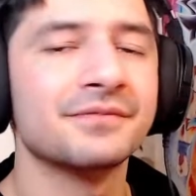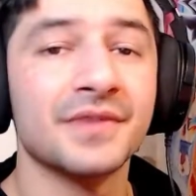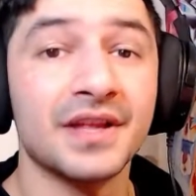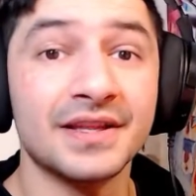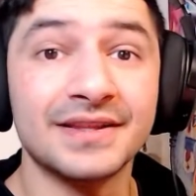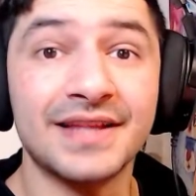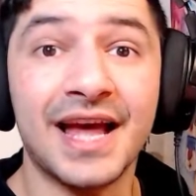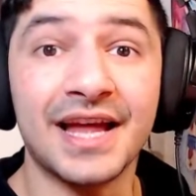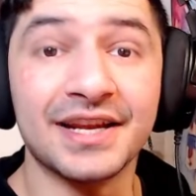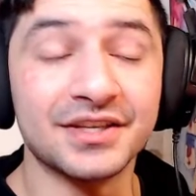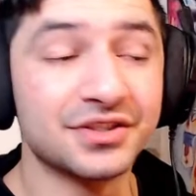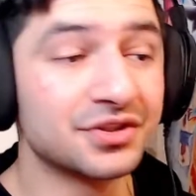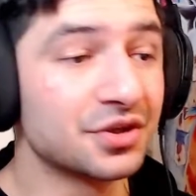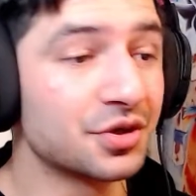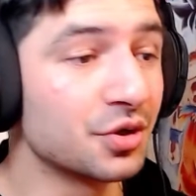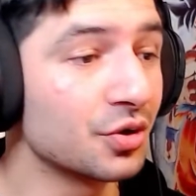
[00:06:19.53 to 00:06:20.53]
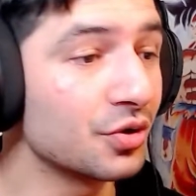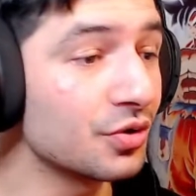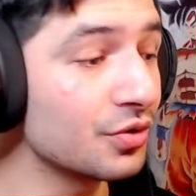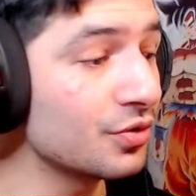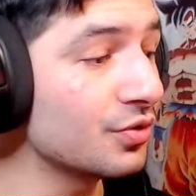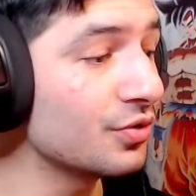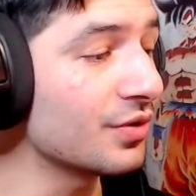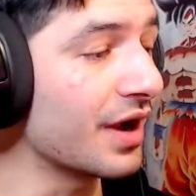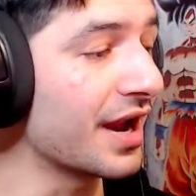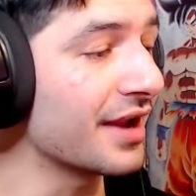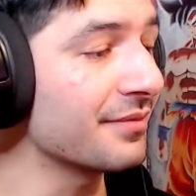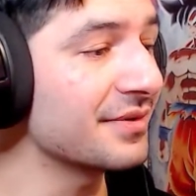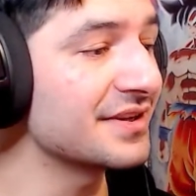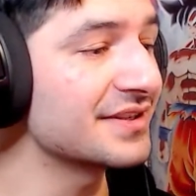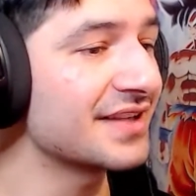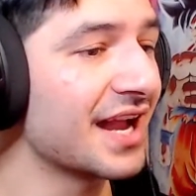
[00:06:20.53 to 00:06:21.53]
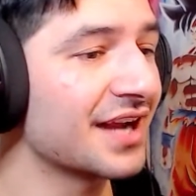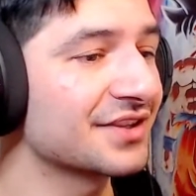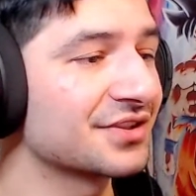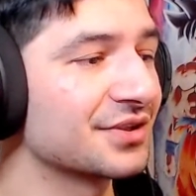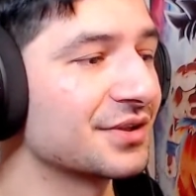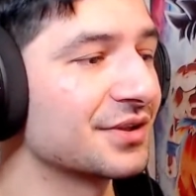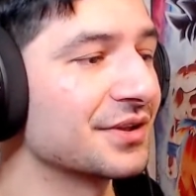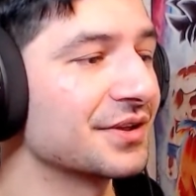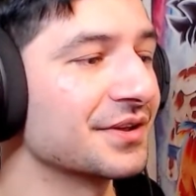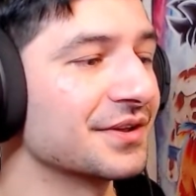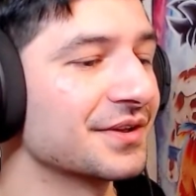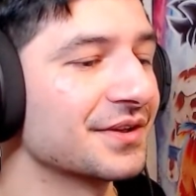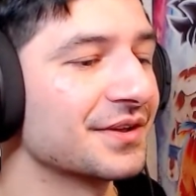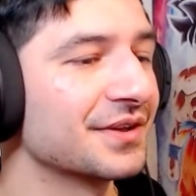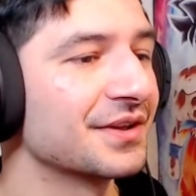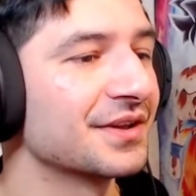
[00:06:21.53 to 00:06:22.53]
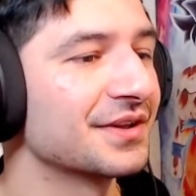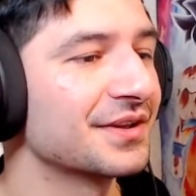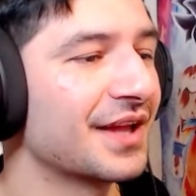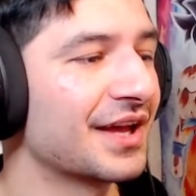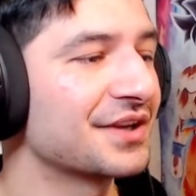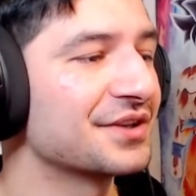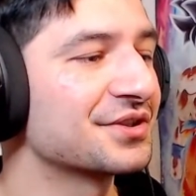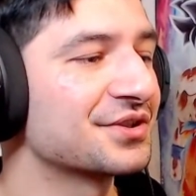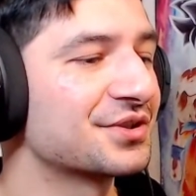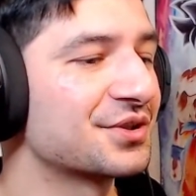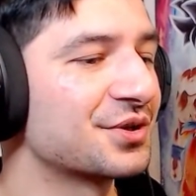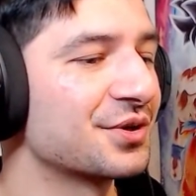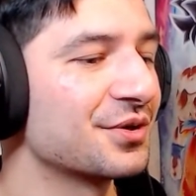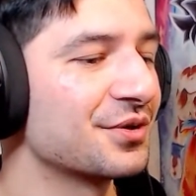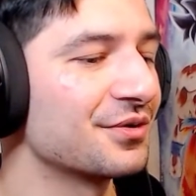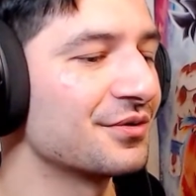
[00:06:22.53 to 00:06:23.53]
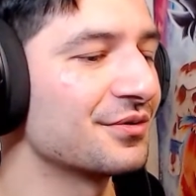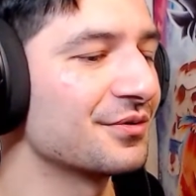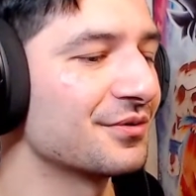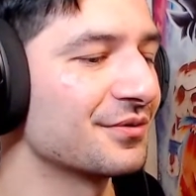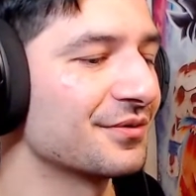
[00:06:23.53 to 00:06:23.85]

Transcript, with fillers: That is true. Amy's actually. That is true.